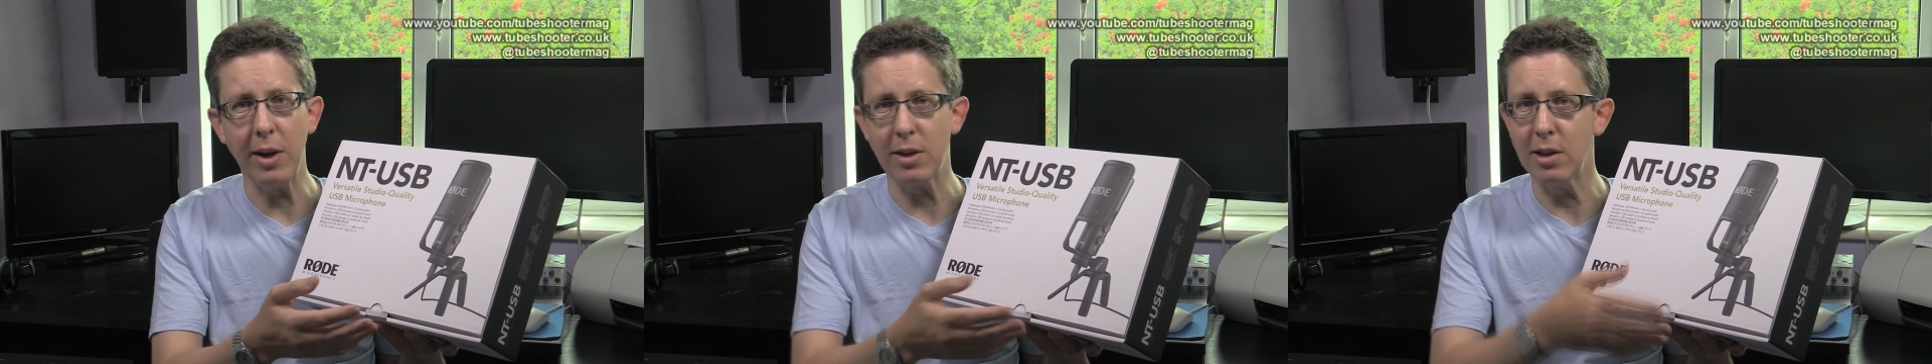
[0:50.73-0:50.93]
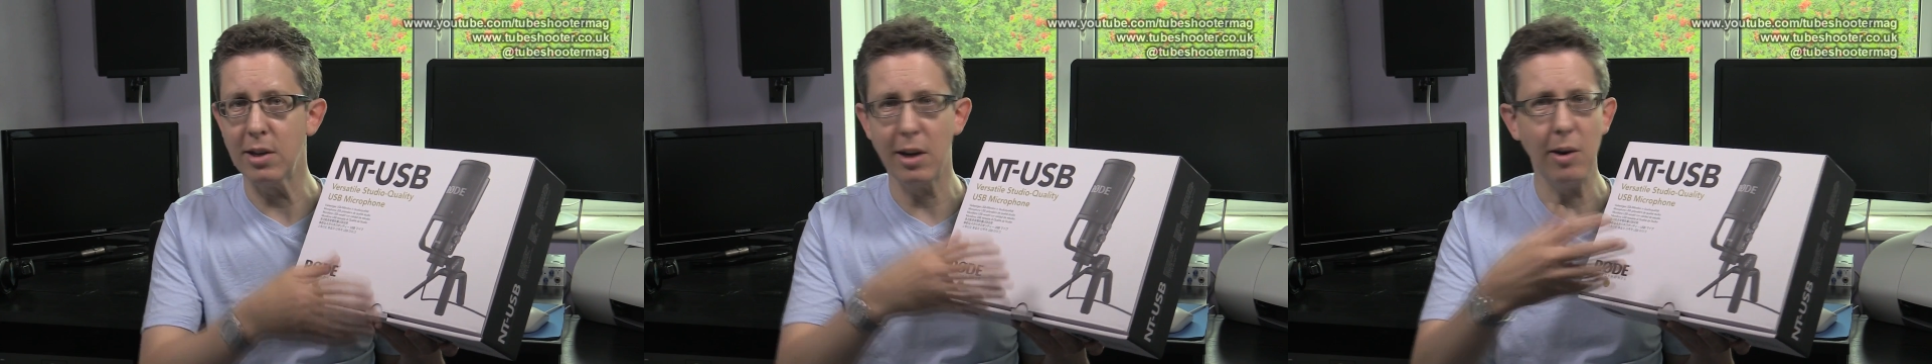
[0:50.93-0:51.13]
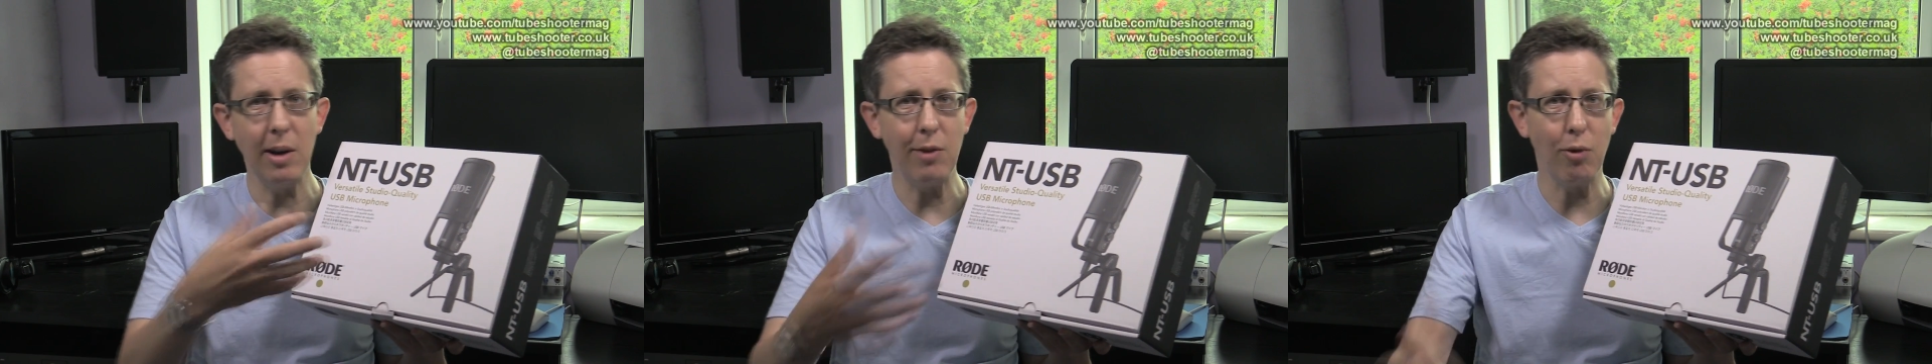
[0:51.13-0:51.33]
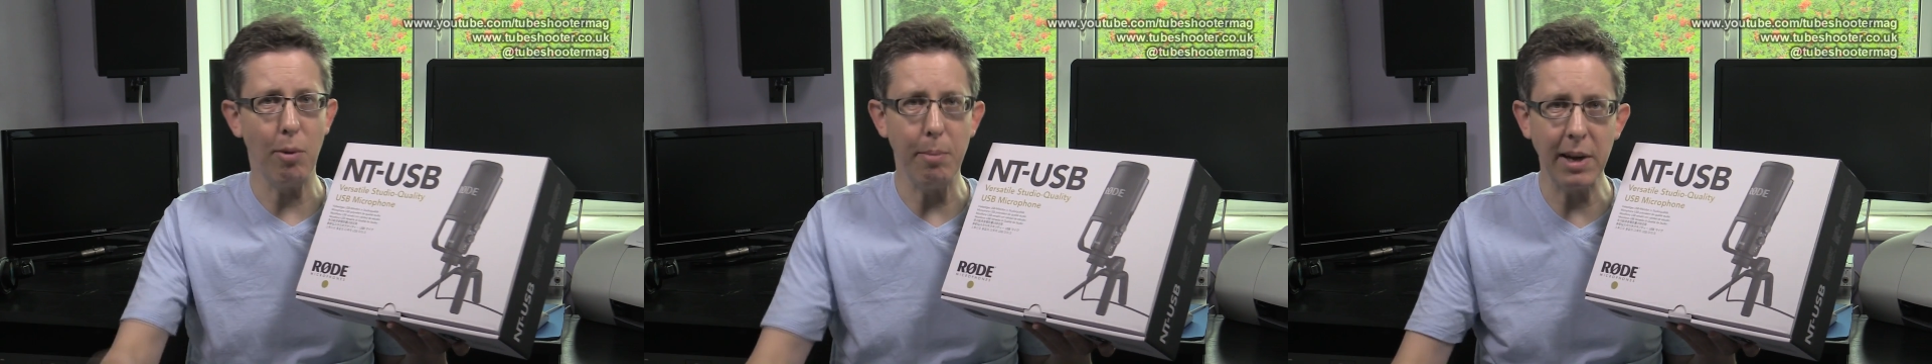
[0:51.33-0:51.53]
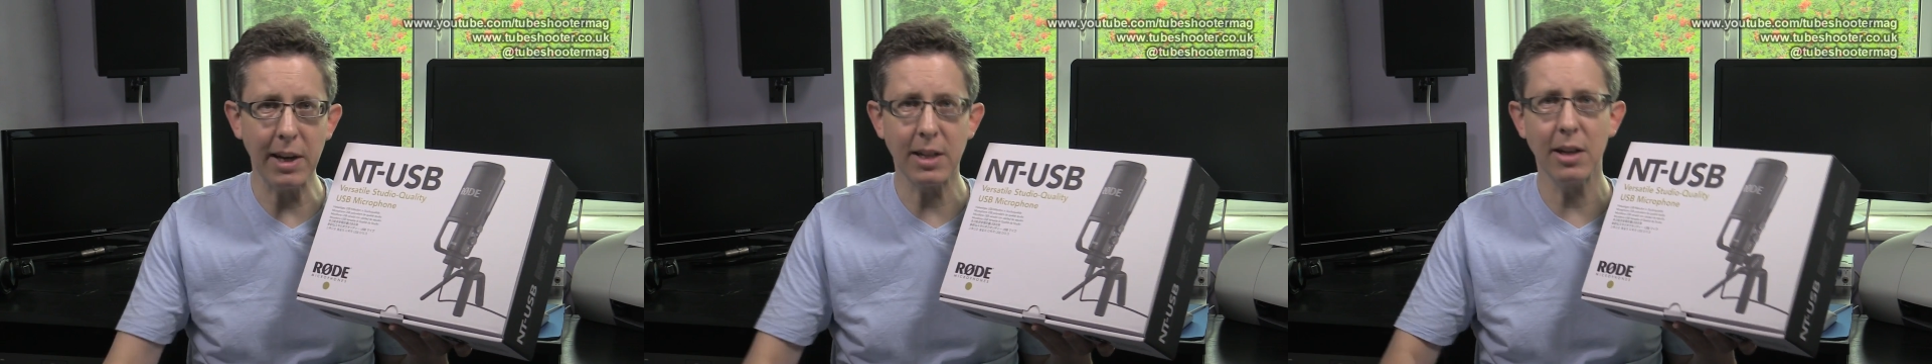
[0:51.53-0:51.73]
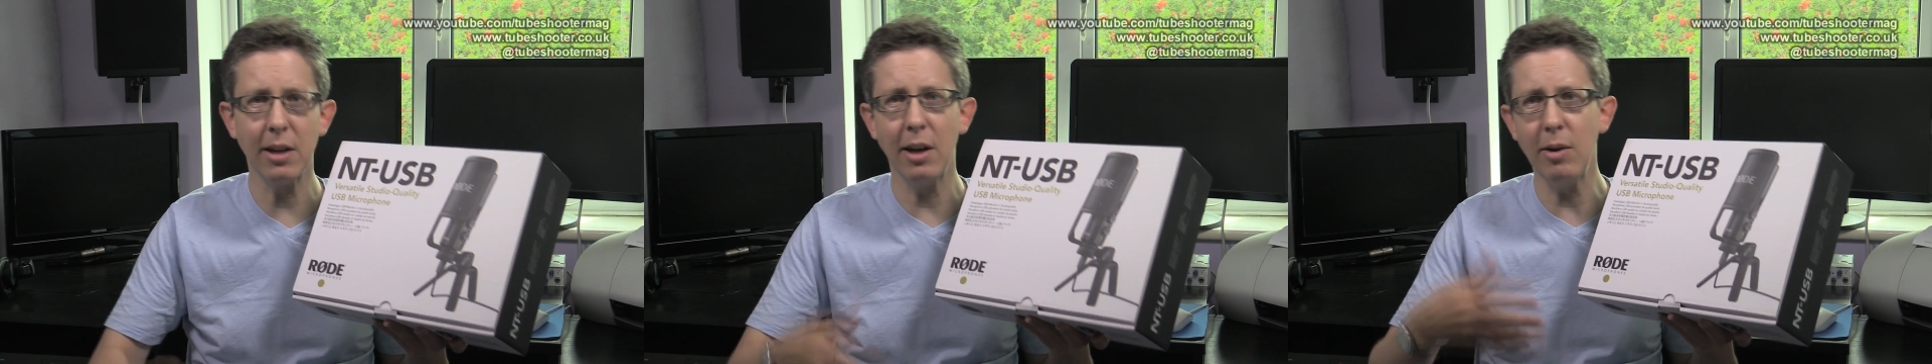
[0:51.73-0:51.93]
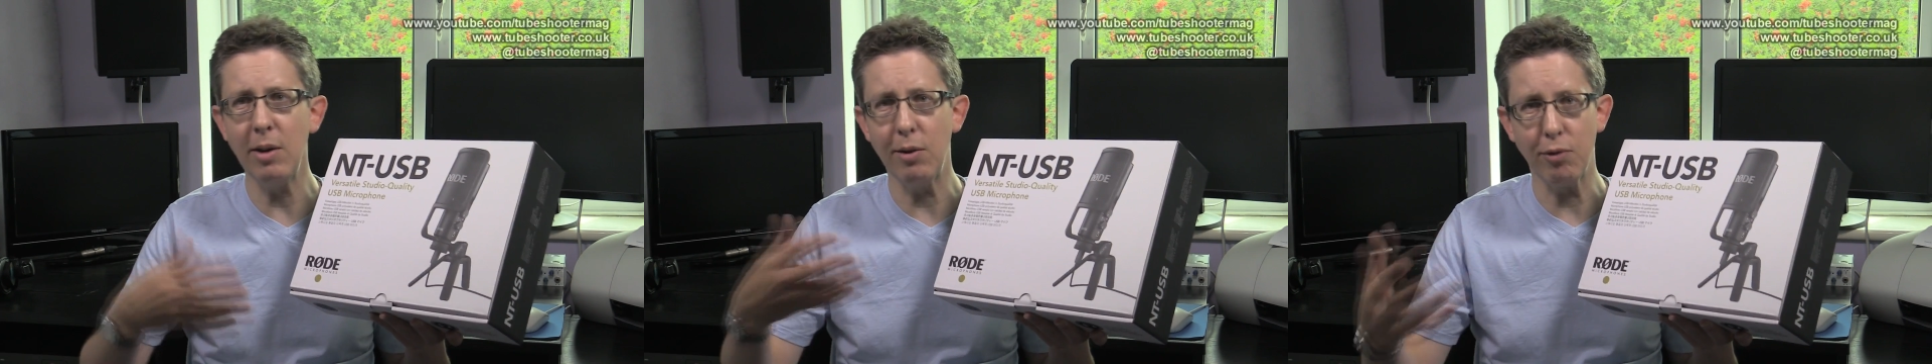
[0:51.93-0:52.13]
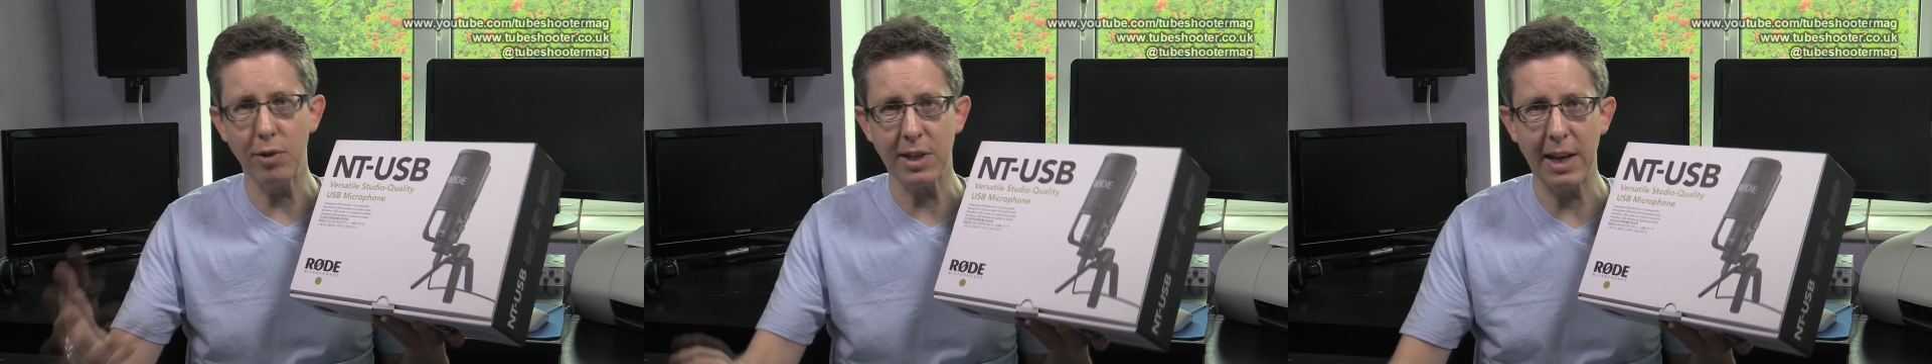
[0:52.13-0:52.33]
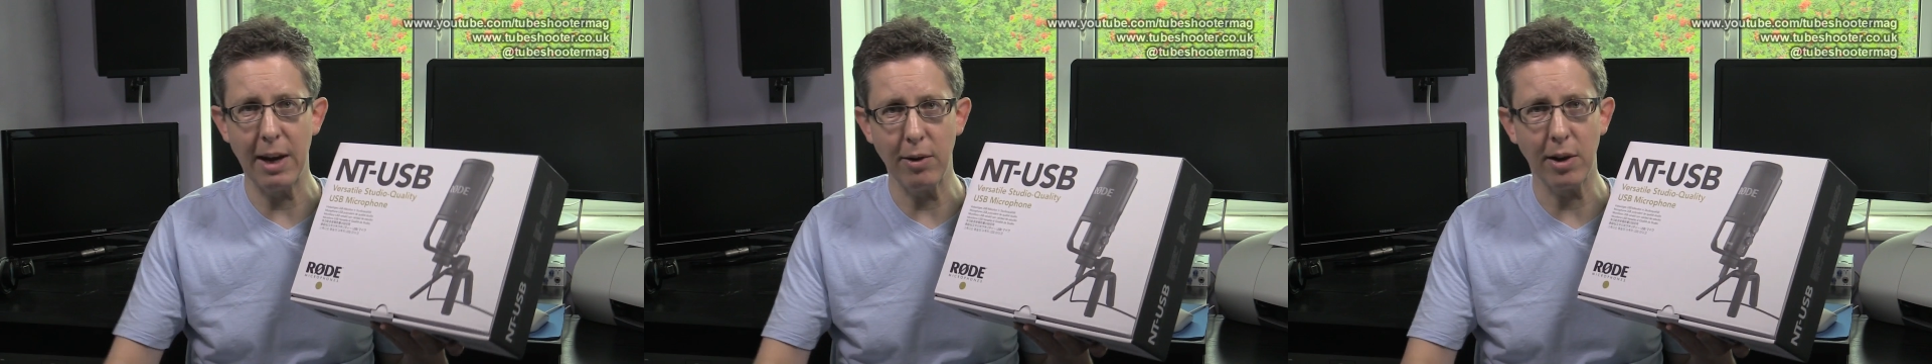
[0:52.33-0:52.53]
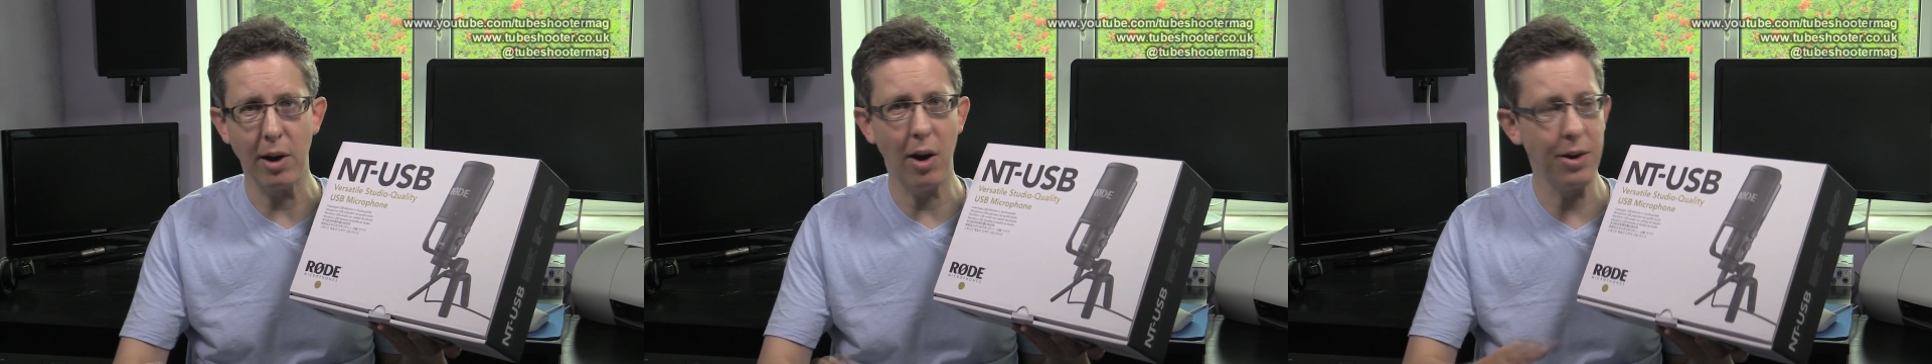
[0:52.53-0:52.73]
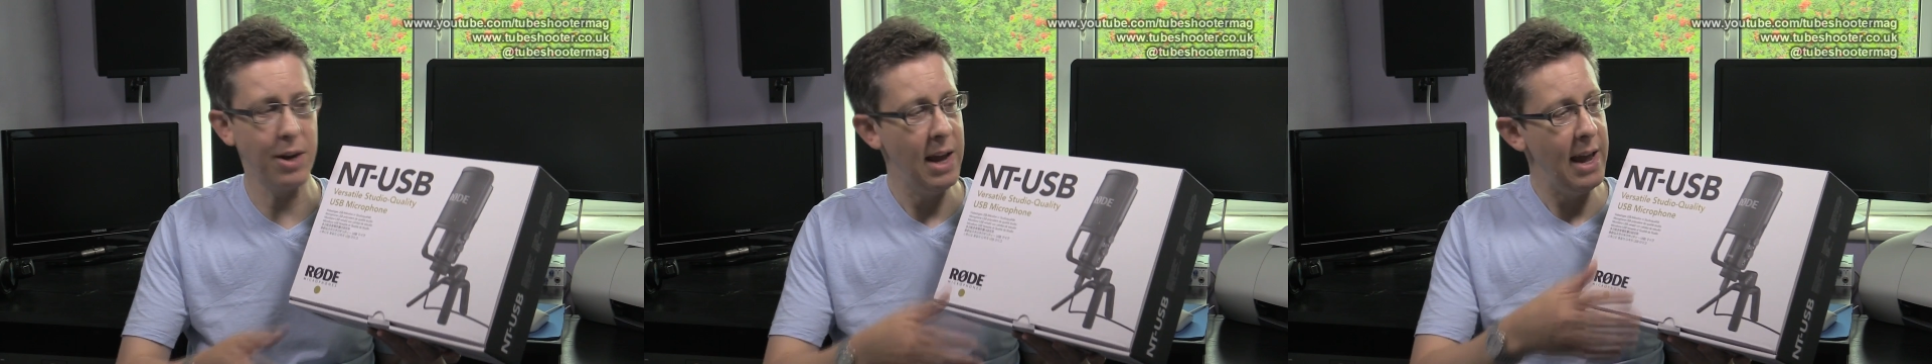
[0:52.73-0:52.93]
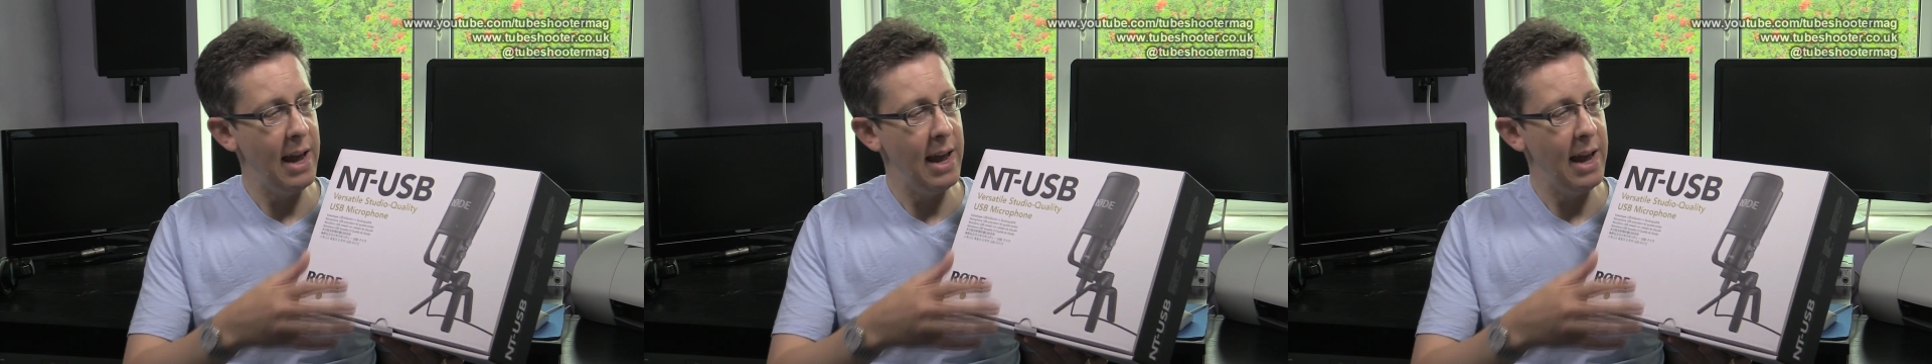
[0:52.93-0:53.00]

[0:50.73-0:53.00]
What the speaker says: So there's no need for a mixer, no need for a sound card,